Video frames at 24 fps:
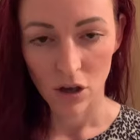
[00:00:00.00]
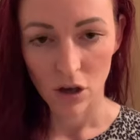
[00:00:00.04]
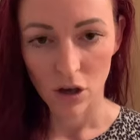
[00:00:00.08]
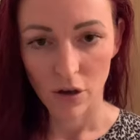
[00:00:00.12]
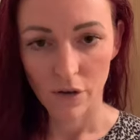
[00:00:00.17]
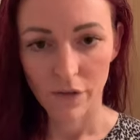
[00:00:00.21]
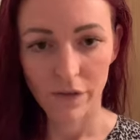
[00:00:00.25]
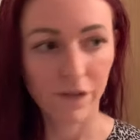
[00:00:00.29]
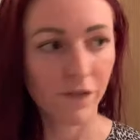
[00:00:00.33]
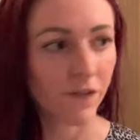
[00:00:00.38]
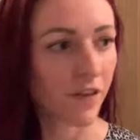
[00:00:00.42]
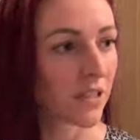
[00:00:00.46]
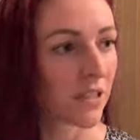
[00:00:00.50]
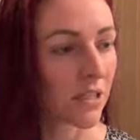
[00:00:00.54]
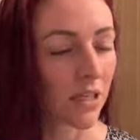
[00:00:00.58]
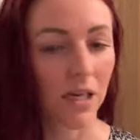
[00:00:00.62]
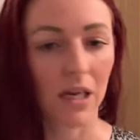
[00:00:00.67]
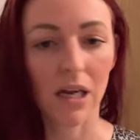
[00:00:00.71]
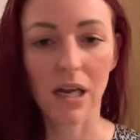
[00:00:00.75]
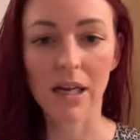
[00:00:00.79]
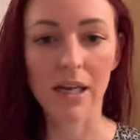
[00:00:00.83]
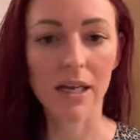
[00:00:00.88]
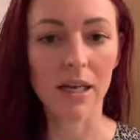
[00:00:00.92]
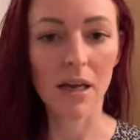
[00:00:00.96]

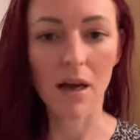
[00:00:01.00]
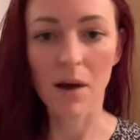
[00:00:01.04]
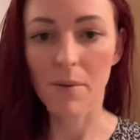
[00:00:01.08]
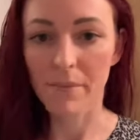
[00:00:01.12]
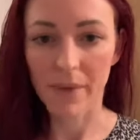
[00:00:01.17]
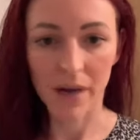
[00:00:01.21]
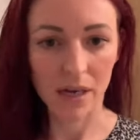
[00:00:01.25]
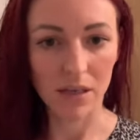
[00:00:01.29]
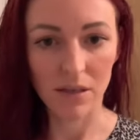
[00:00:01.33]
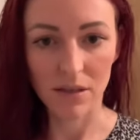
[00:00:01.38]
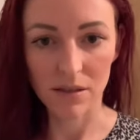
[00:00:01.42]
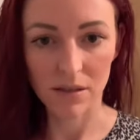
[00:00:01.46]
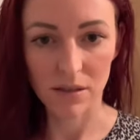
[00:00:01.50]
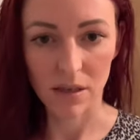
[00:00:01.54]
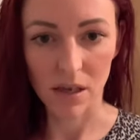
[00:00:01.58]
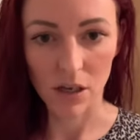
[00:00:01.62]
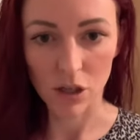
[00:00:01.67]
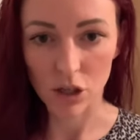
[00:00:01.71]
physically amazing.